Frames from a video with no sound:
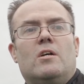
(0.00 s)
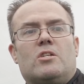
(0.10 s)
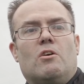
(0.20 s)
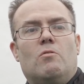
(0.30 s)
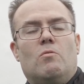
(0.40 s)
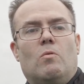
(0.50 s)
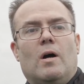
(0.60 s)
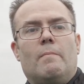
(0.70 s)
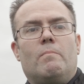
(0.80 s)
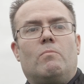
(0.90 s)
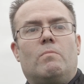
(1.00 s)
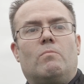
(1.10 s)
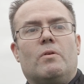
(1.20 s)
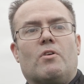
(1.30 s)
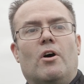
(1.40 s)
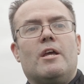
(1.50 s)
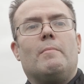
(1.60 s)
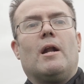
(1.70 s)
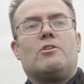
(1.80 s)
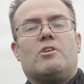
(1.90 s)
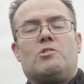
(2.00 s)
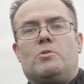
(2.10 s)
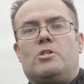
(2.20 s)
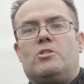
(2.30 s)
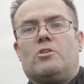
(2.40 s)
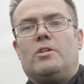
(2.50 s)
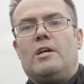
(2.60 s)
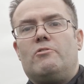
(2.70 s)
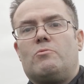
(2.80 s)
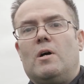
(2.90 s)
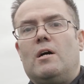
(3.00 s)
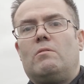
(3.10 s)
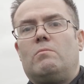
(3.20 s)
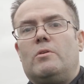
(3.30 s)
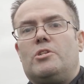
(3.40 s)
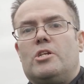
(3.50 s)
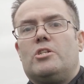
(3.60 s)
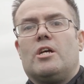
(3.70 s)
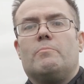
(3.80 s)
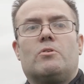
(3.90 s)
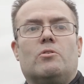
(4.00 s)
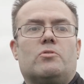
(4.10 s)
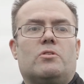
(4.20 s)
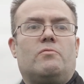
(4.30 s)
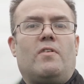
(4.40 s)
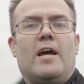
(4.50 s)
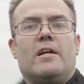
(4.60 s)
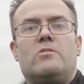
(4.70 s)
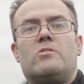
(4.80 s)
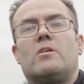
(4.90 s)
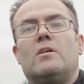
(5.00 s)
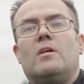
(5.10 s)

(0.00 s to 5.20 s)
So we've got an email address which is on there as well, which is gorlestonfans